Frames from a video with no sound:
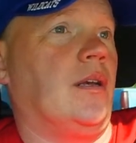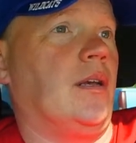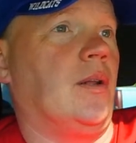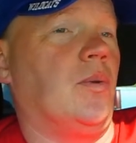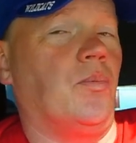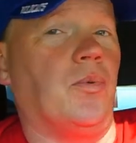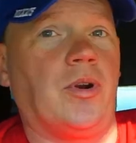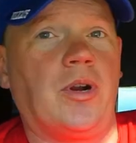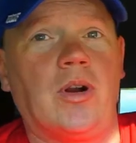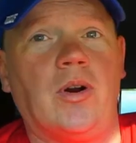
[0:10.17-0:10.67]

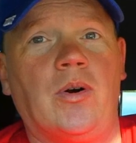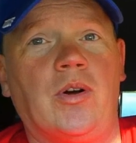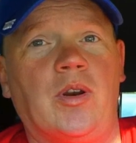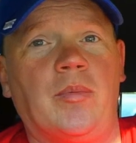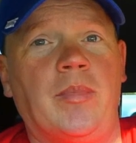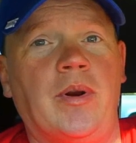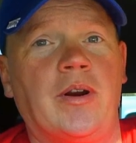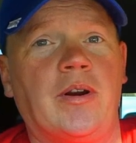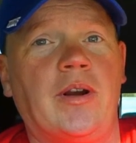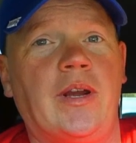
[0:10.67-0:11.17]
And we're going
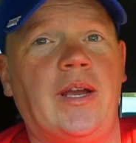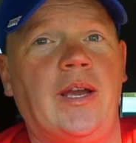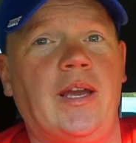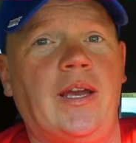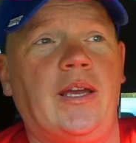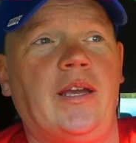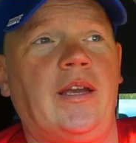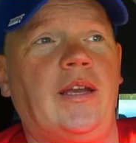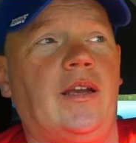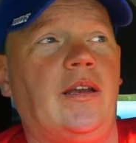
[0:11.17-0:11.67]
to Burger
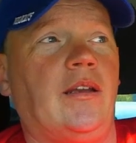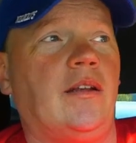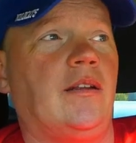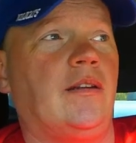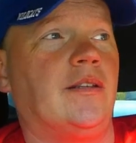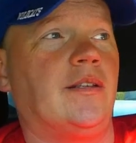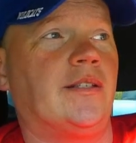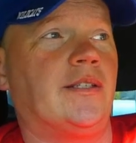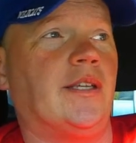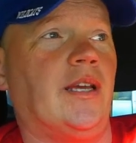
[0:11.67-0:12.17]
King
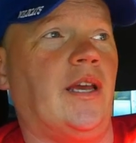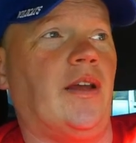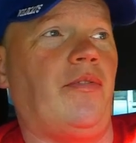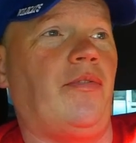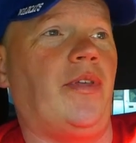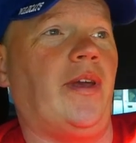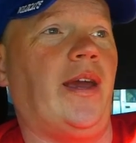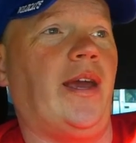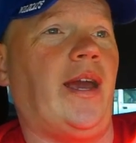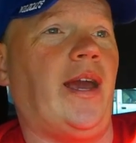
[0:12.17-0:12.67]
to see
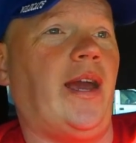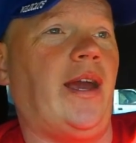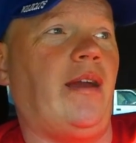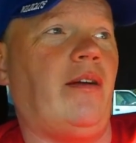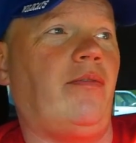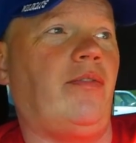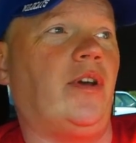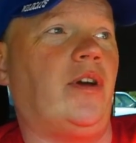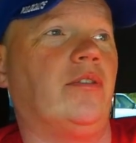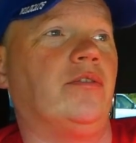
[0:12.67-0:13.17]
if they
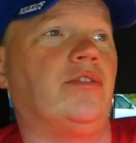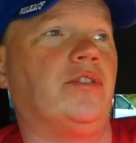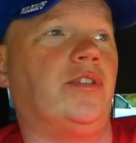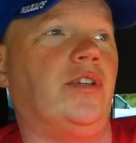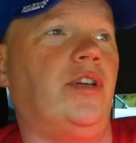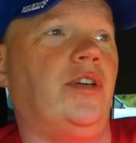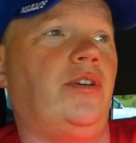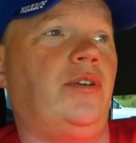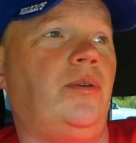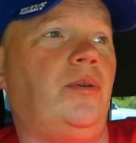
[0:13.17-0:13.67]
have those
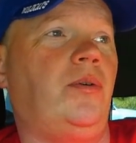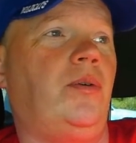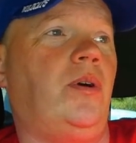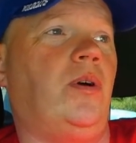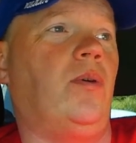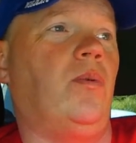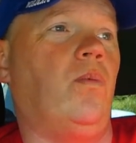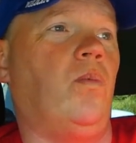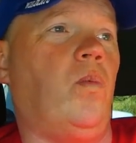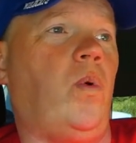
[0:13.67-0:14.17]
new
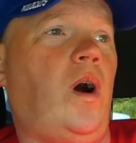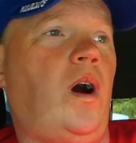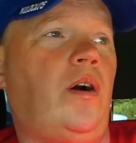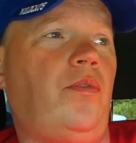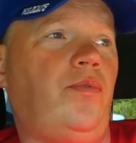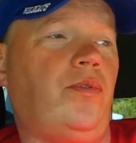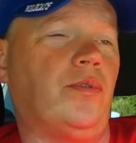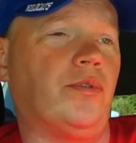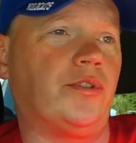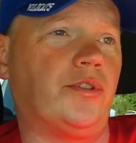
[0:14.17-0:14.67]

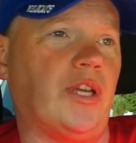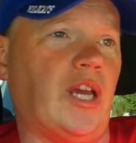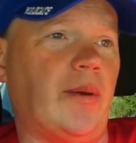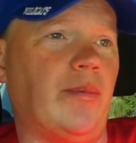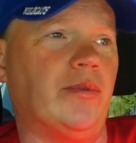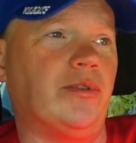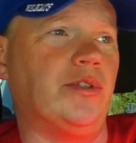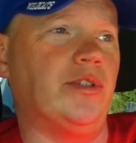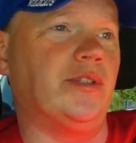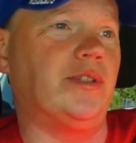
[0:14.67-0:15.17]
waffle
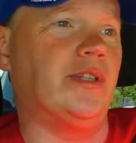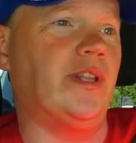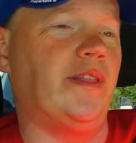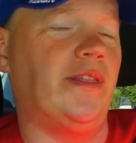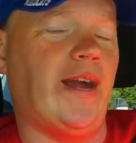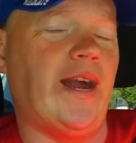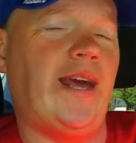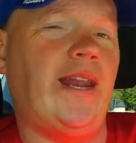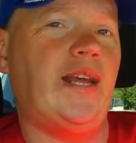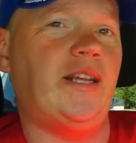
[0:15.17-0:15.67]
sandwiches
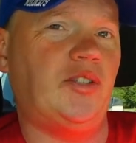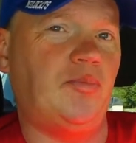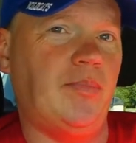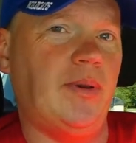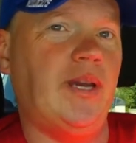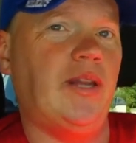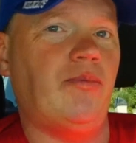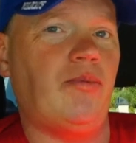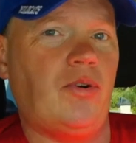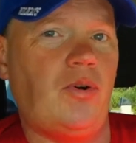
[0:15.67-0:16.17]
that has
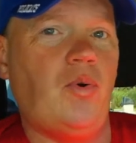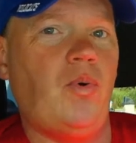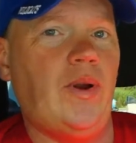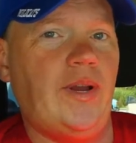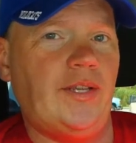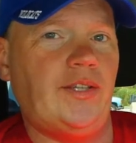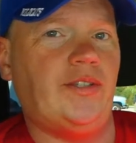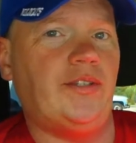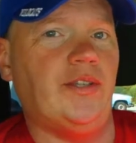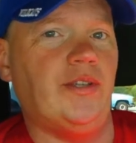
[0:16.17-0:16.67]
been
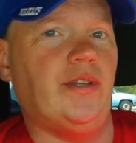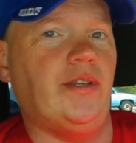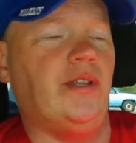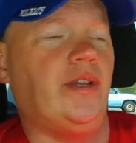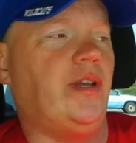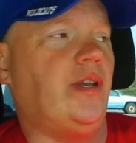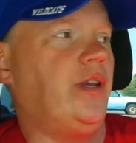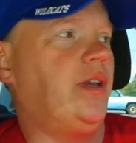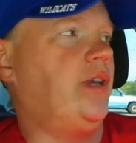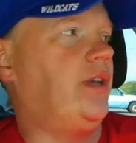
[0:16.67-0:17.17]
requested.
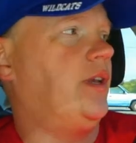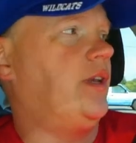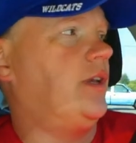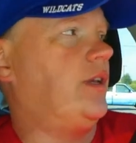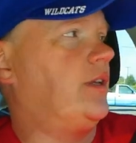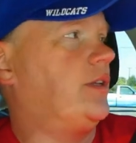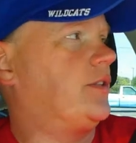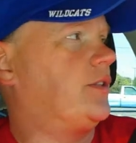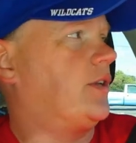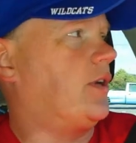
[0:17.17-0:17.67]

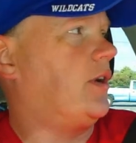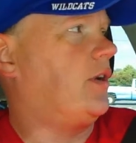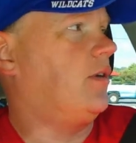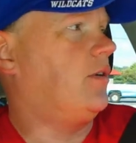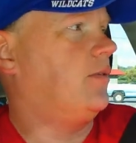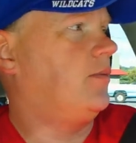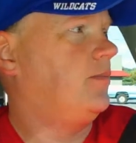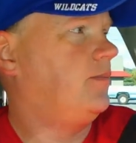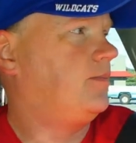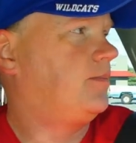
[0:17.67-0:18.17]

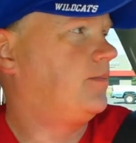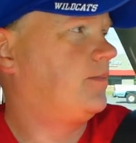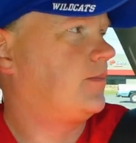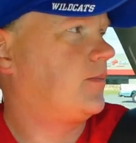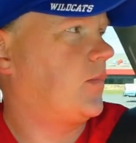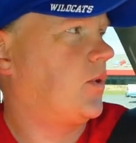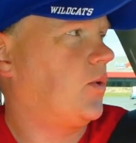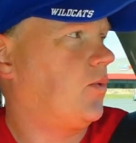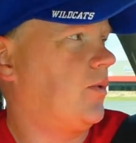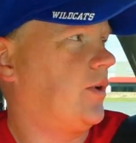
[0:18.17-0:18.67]
So
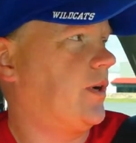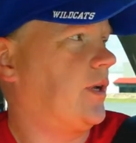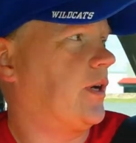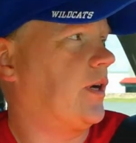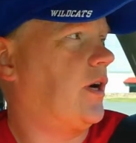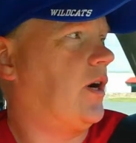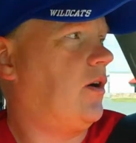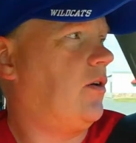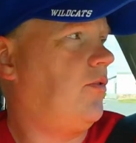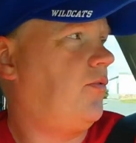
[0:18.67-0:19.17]
we're going
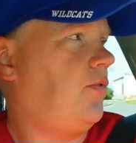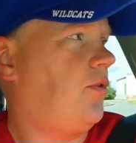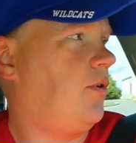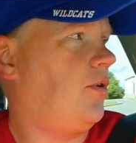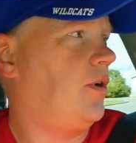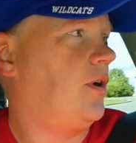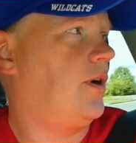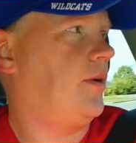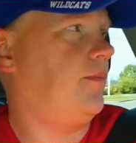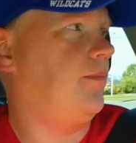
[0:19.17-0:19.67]
to go
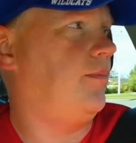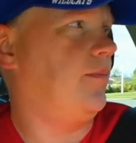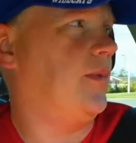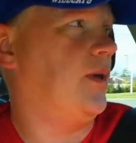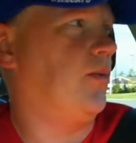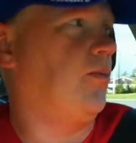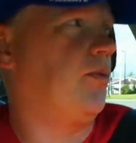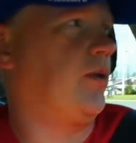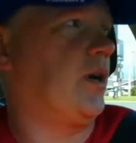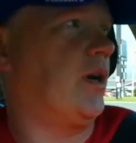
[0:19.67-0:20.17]
for it.
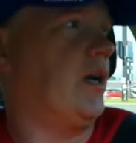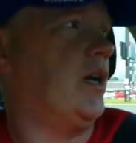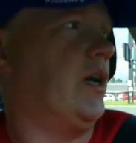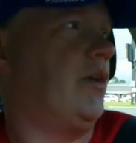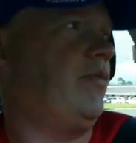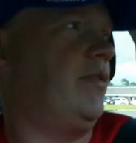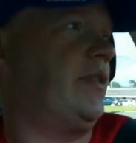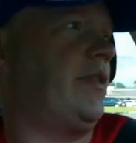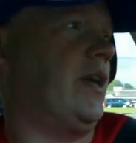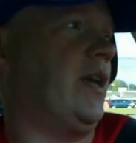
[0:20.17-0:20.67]
And we're
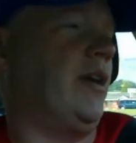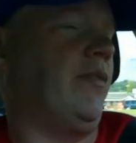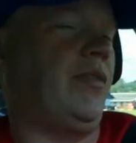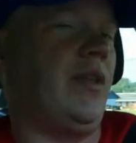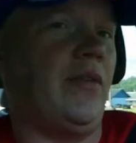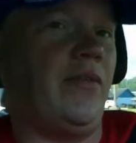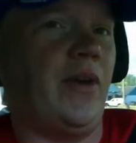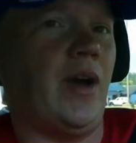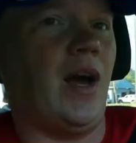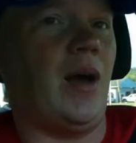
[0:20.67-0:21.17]
if
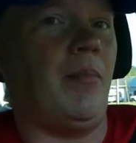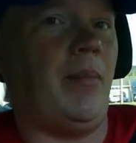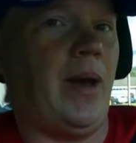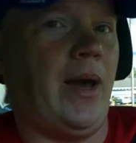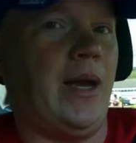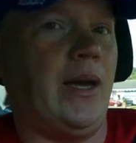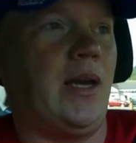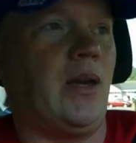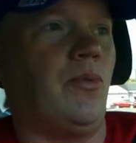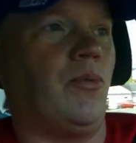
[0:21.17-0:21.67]
they've got
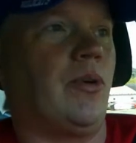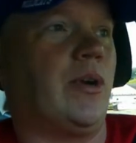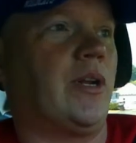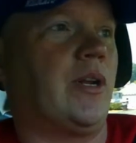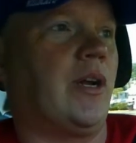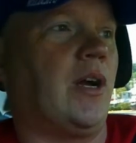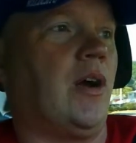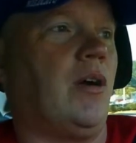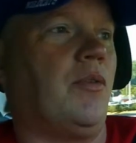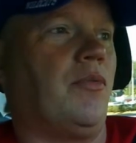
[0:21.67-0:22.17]
bacon, we're going
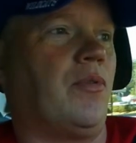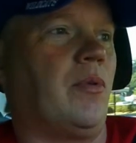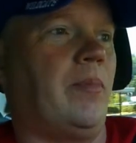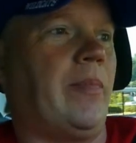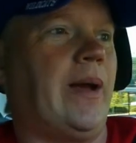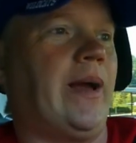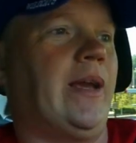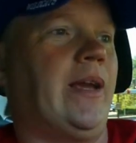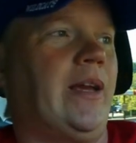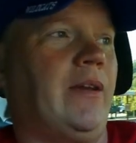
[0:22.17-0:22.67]
to go for
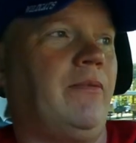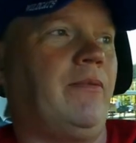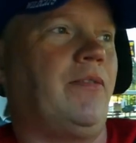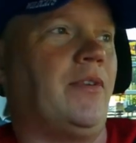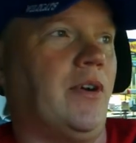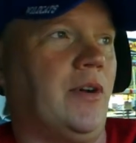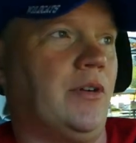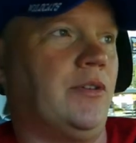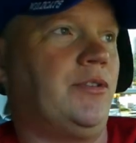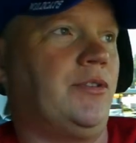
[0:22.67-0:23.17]
bacon
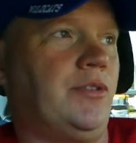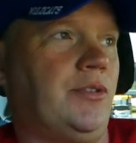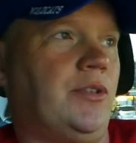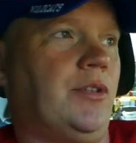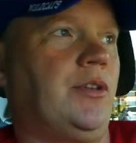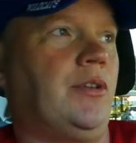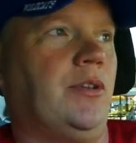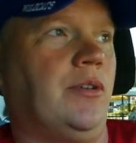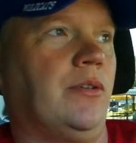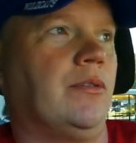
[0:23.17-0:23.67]

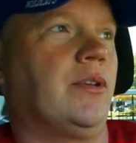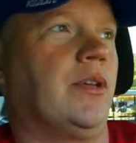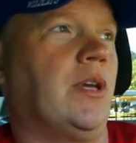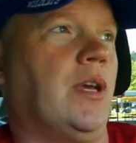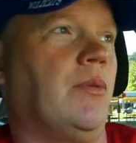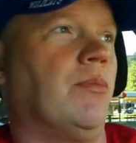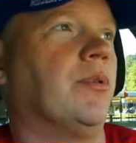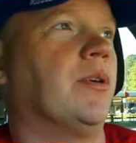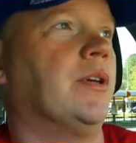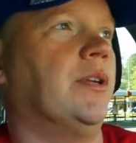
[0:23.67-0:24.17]
first.
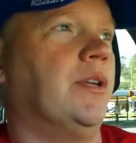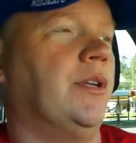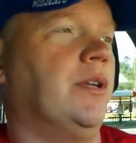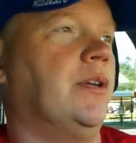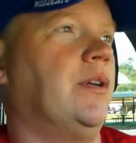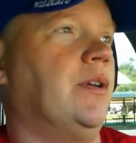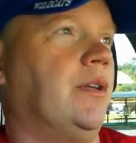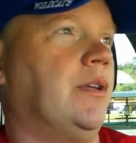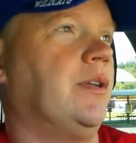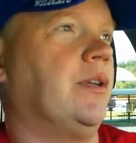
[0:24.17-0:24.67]
Okay, we're going to do
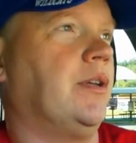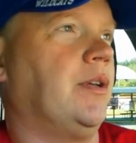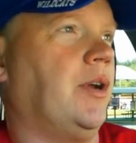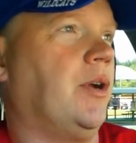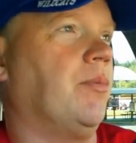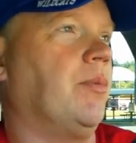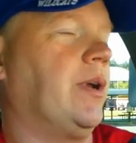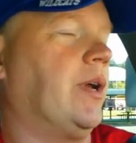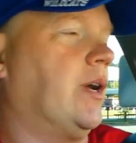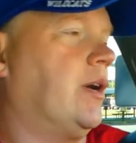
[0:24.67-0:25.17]
it.
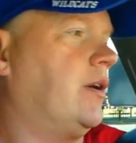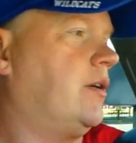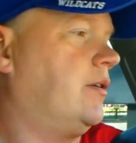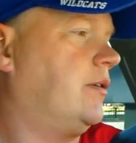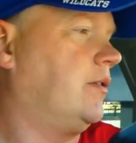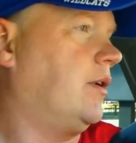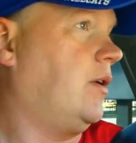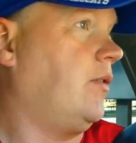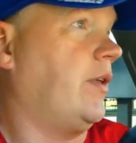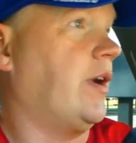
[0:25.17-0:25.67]
Here we go.
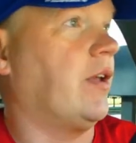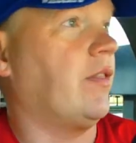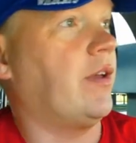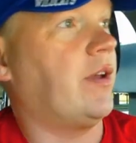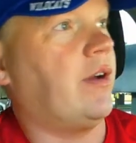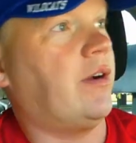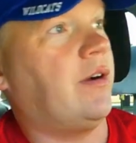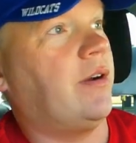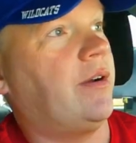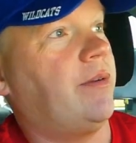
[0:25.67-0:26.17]
Oh, there
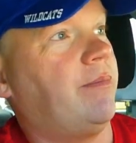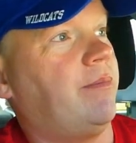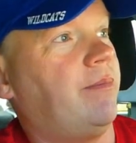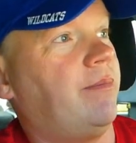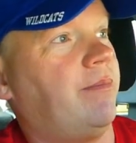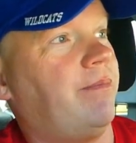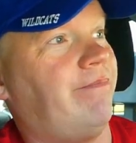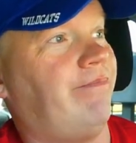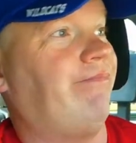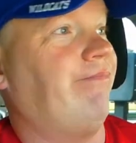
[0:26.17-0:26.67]
they are.
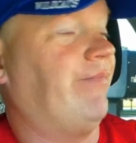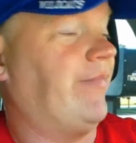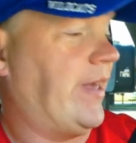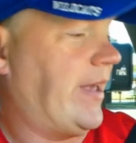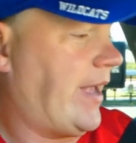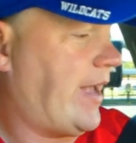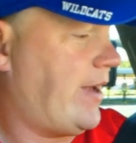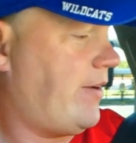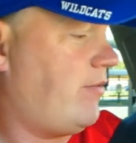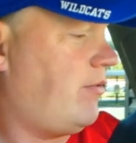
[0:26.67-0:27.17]

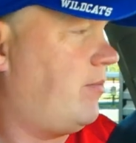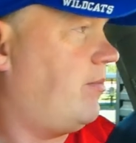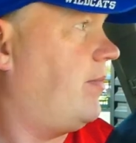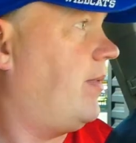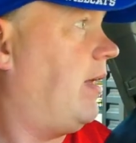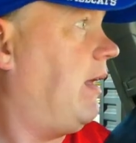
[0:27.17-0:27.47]
They have them.